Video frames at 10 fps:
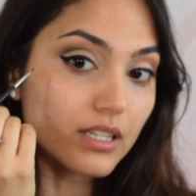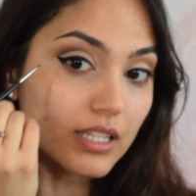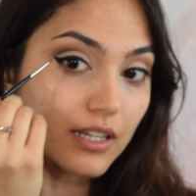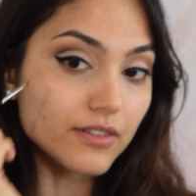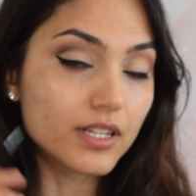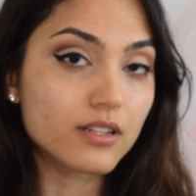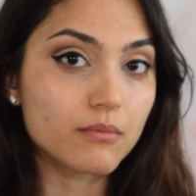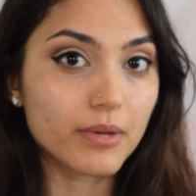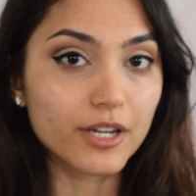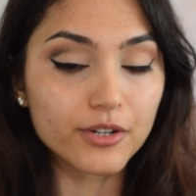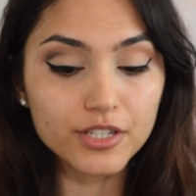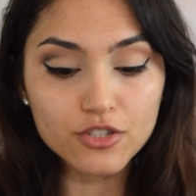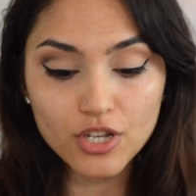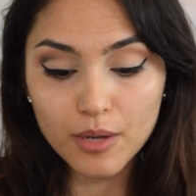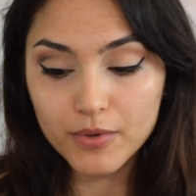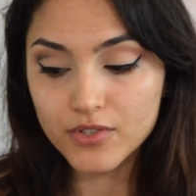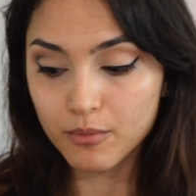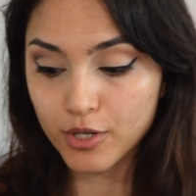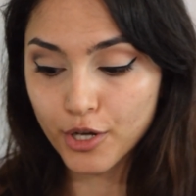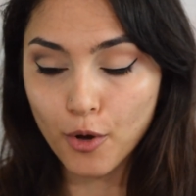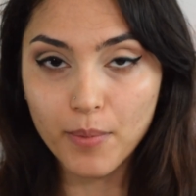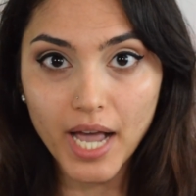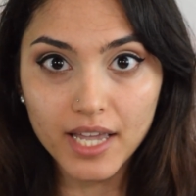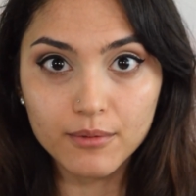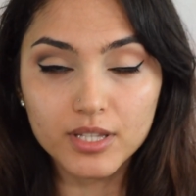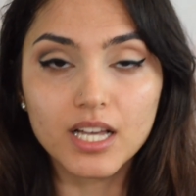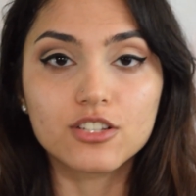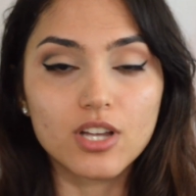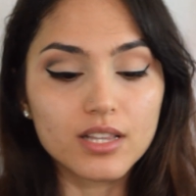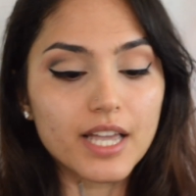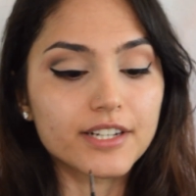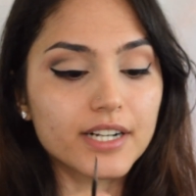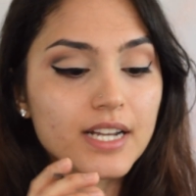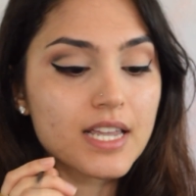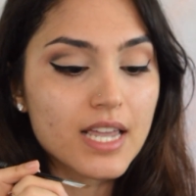given my crease shape, so I'm going to go back in with that gel liner